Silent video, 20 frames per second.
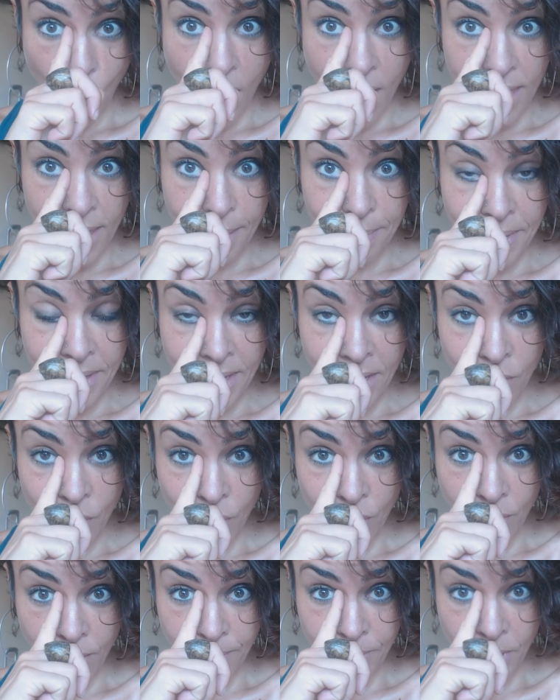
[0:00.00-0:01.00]
while I'm
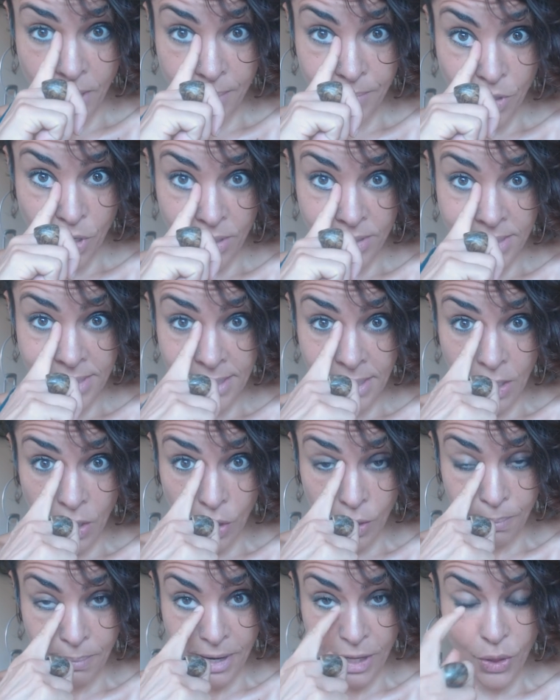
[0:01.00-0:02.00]
here, I'm not
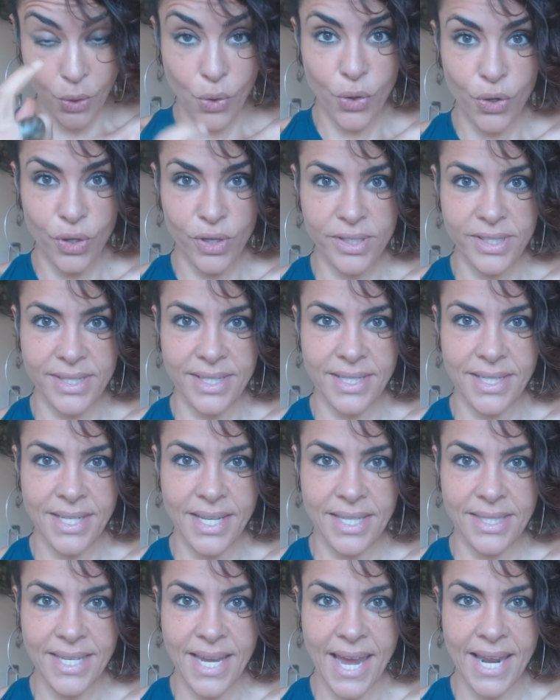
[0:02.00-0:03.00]
sitting on my laurels
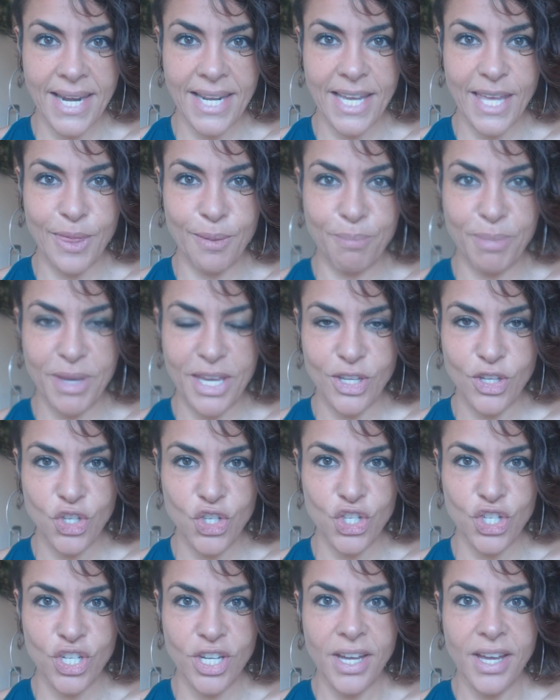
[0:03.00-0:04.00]
and tanning at the
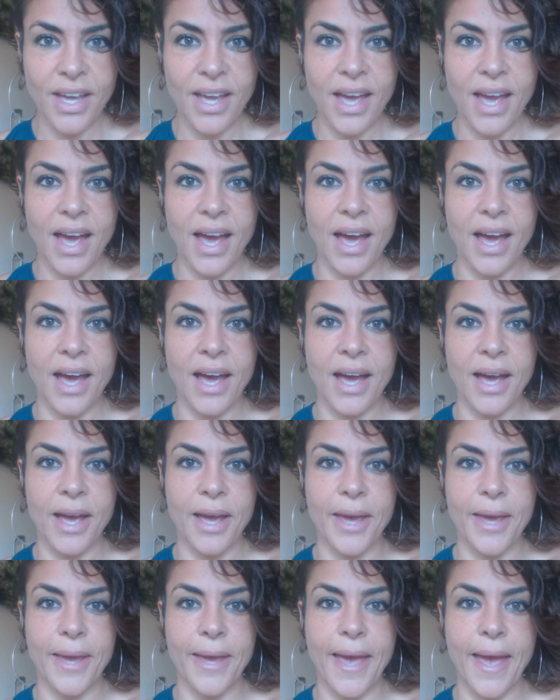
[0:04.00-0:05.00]
beach.
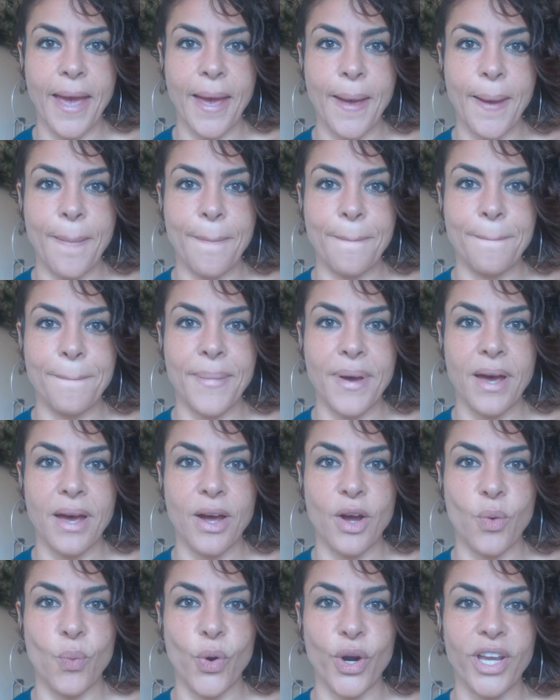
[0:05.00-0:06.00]
I
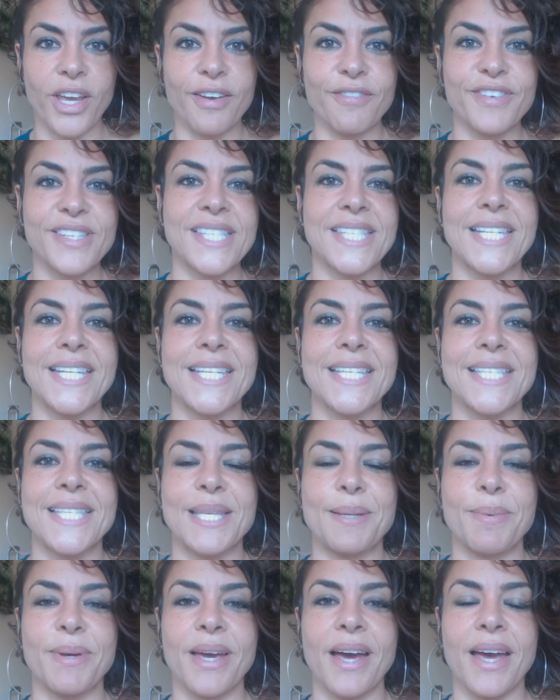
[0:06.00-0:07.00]
am working
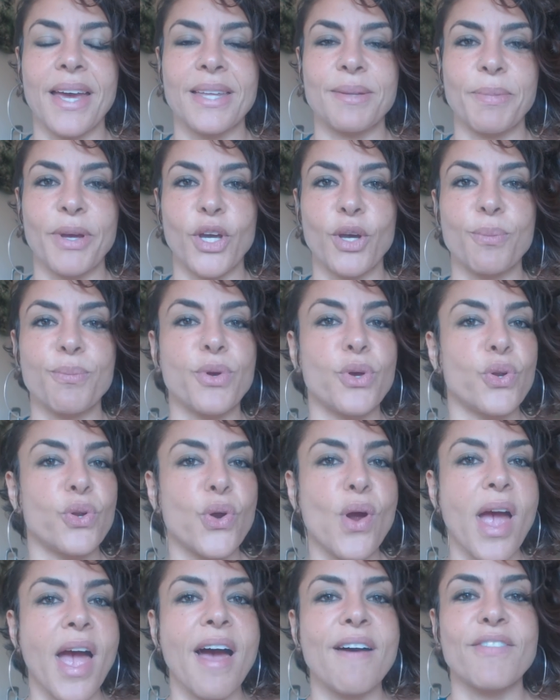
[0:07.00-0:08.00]
fastidiously behind my
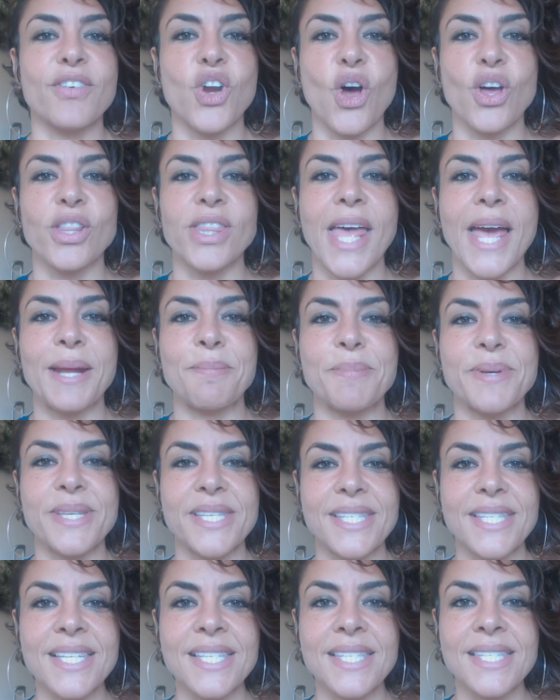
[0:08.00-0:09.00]
computer. I have an online
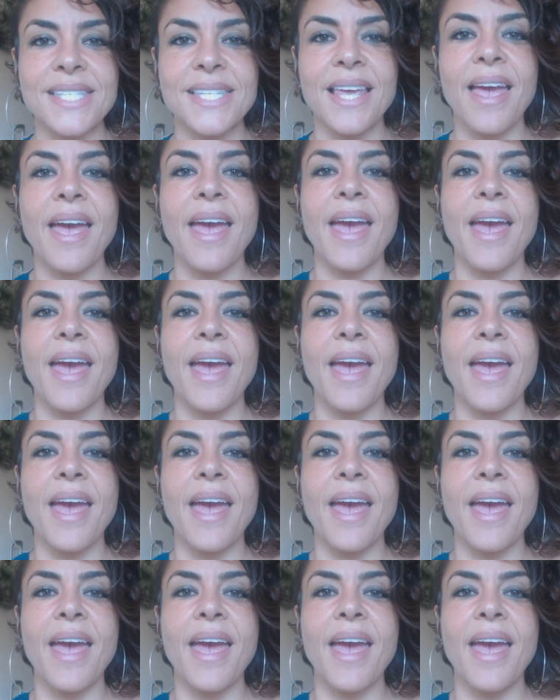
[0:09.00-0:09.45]
business.